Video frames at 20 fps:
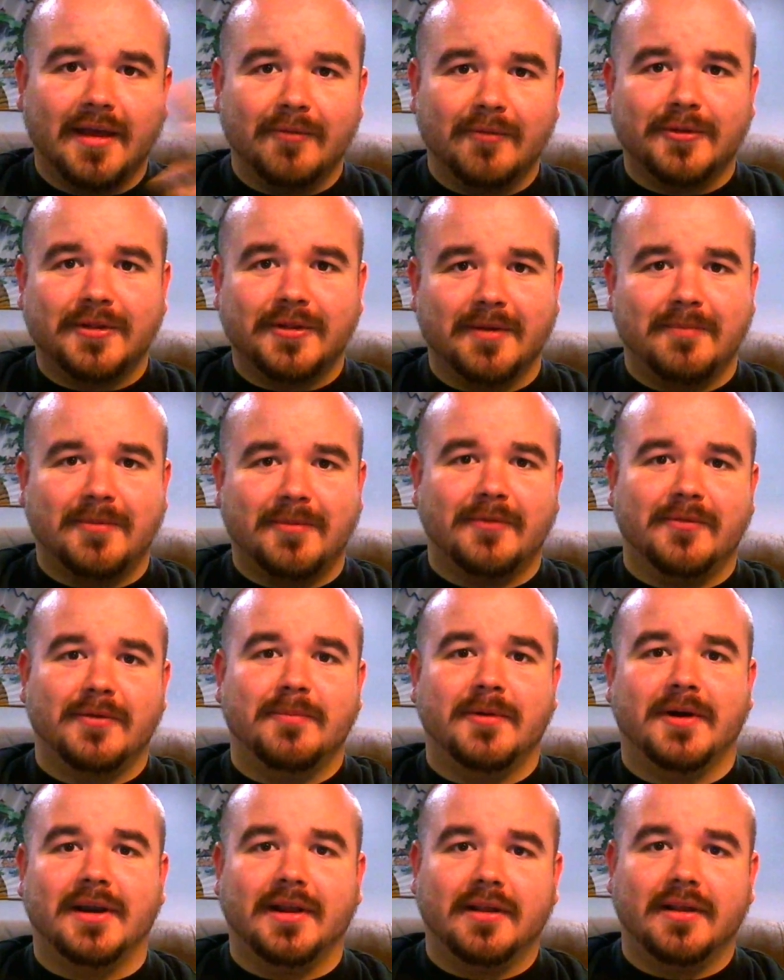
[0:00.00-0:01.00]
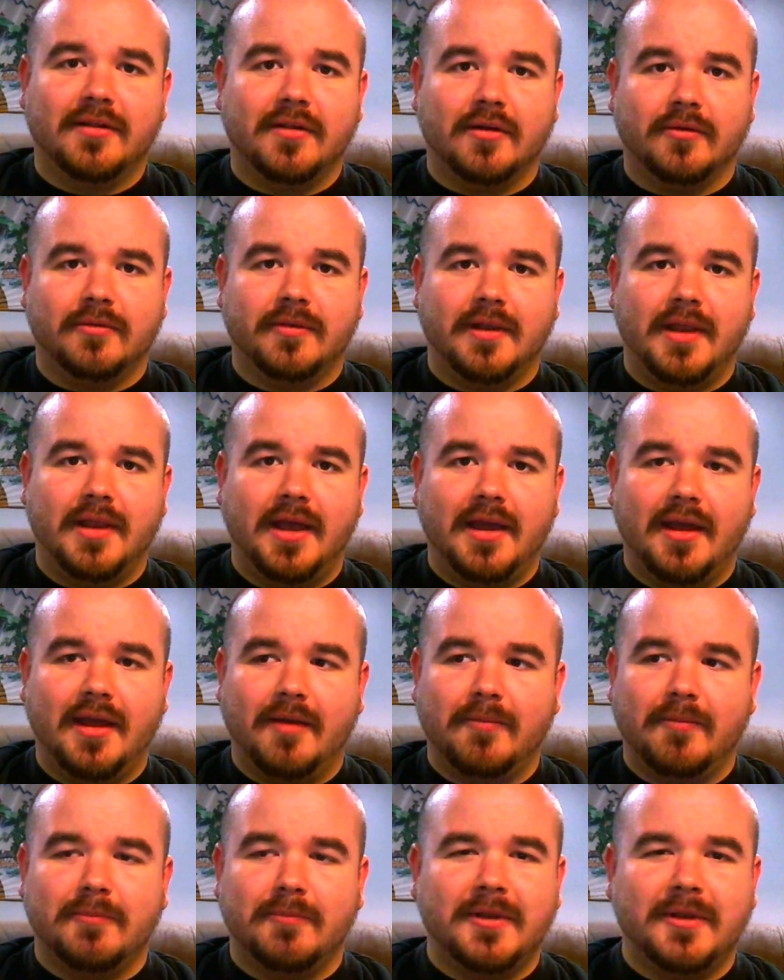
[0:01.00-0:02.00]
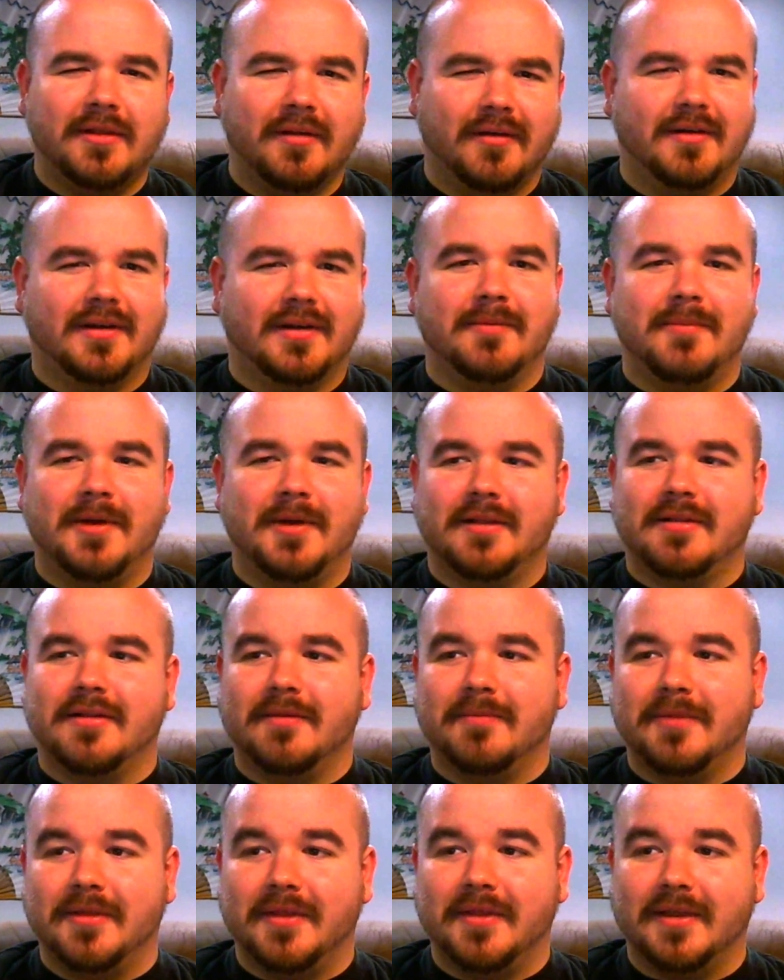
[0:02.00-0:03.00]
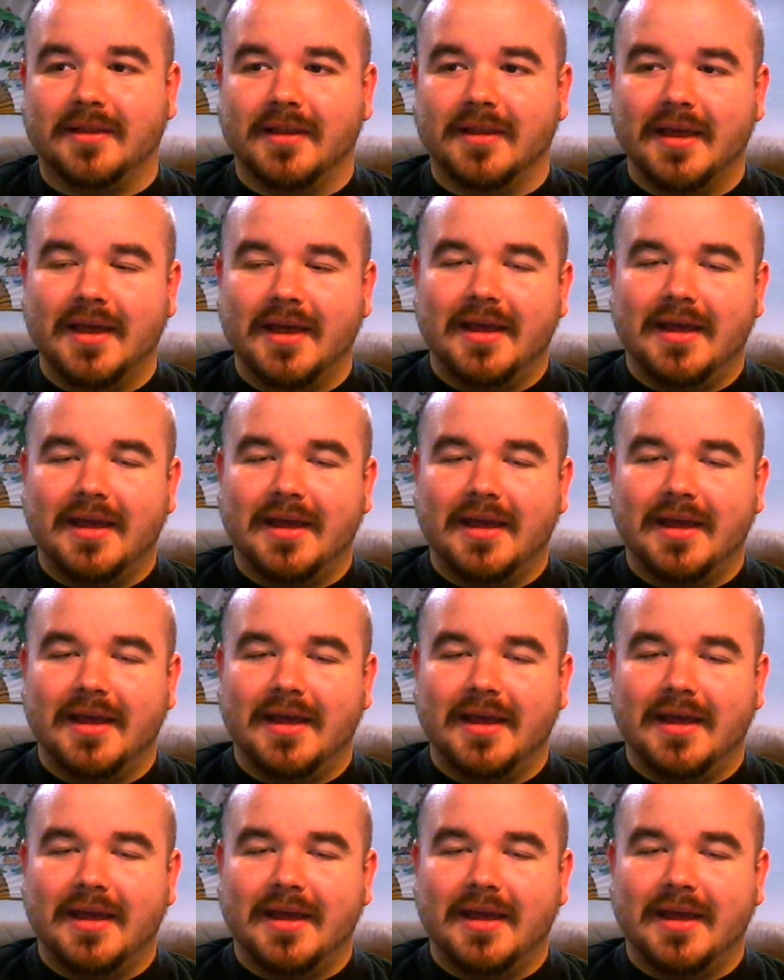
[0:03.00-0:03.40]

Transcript: Hey, what's up, everybody? So today I'm going to be talking about something that